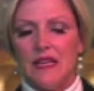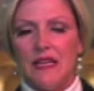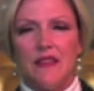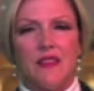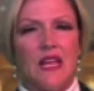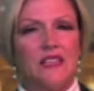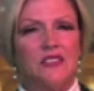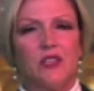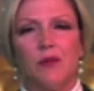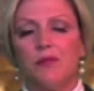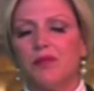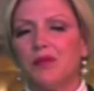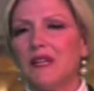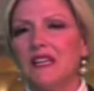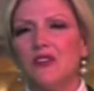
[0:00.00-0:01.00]
That's
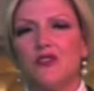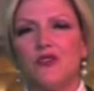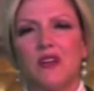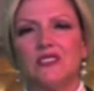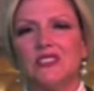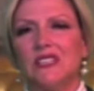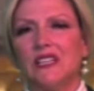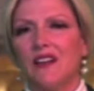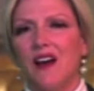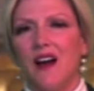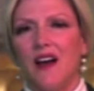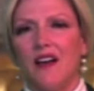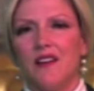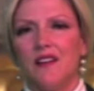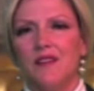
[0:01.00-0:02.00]
complete trust in
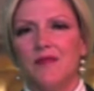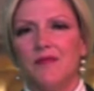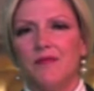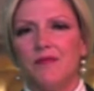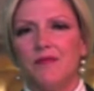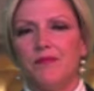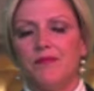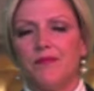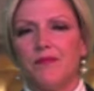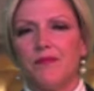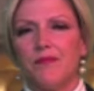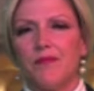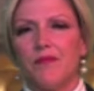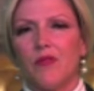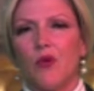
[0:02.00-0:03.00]
God.
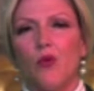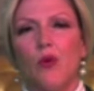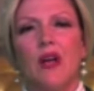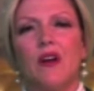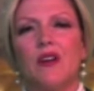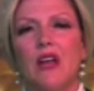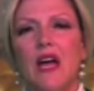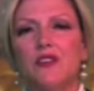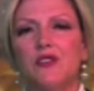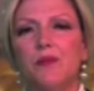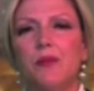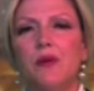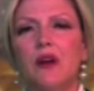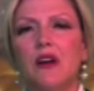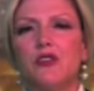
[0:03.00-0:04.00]
We are not to
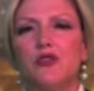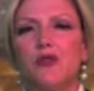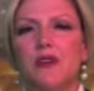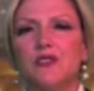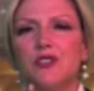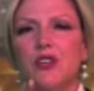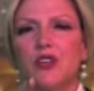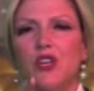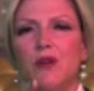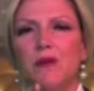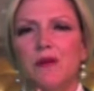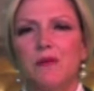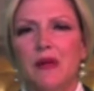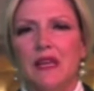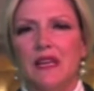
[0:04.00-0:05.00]
put our trust in
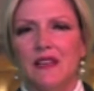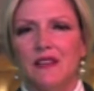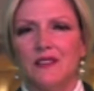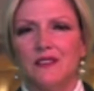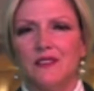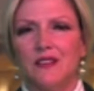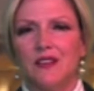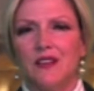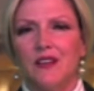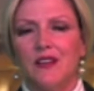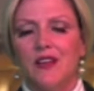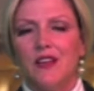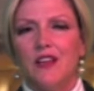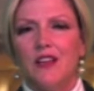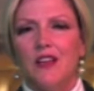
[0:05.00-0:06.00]
human beings,
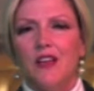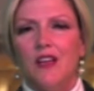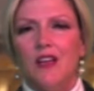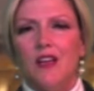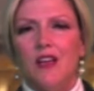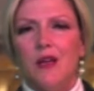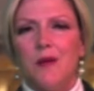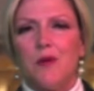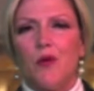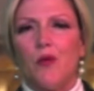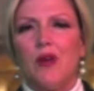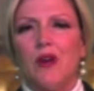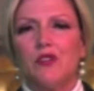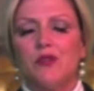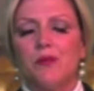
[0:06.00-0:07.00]
but
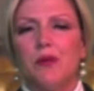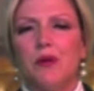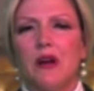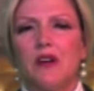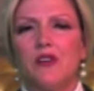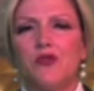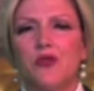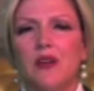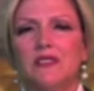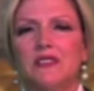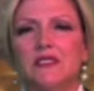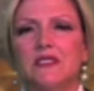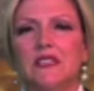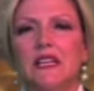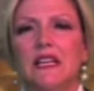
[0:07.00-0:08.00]
we are to put our trust
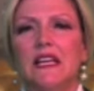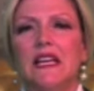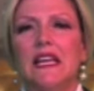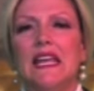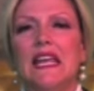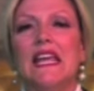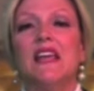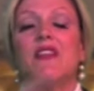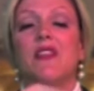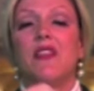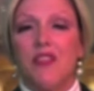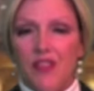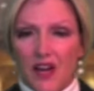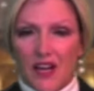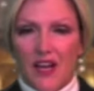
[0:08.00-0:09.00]
in
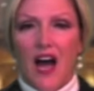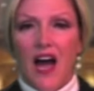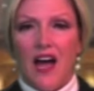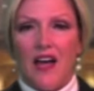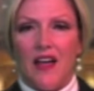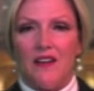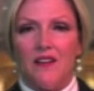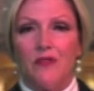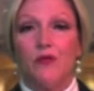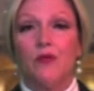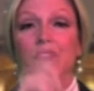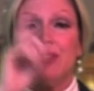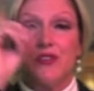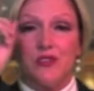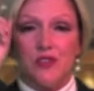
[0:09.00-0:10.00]
the God,
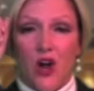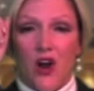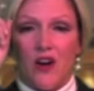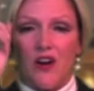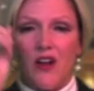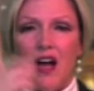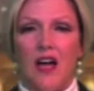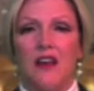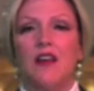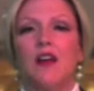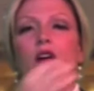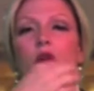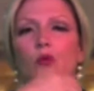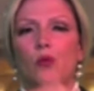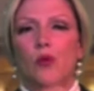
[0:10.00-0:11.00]
which is our God,
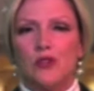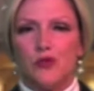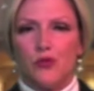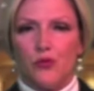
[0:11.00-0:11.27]
which